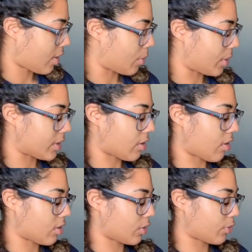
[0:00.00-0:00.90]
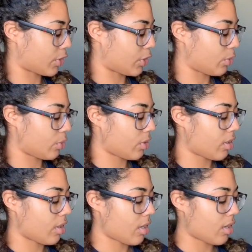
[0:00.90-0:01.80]
What is harder for you,
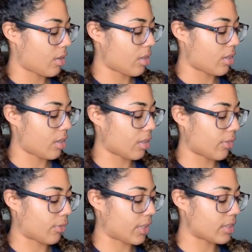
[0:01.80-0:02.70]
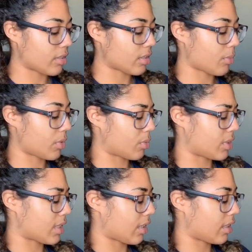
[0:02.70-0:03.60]
facing someone
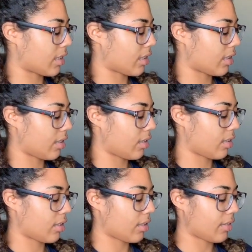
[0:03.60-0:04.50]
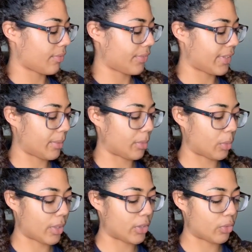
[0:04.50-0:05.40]
when telling him the
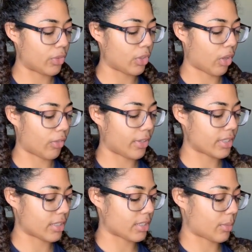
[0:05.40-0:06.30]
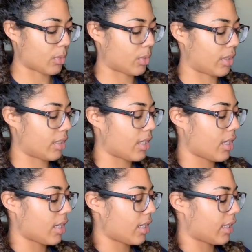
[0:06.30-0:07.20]
way you feel or facing someone
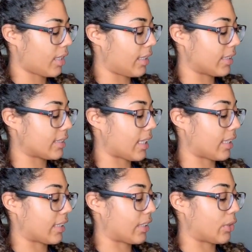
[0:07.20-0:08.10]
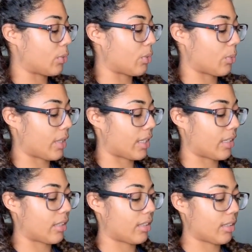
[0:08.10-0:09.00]
he is telling you the
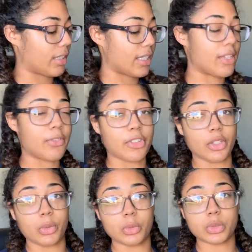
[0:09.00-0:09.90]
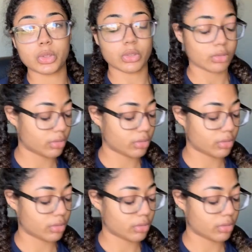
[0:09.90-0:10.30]
way he feels?